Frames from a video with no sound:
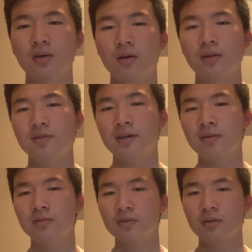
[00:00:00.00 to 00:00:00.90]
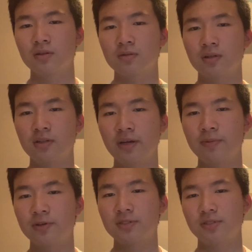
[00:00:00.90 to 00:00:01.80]
And then the
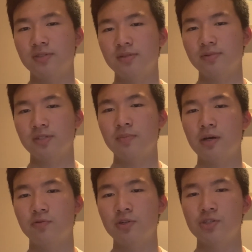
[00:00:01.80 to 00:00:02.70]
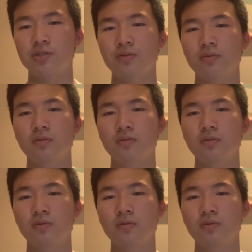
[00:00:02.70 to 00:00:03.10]
labor systems and migration.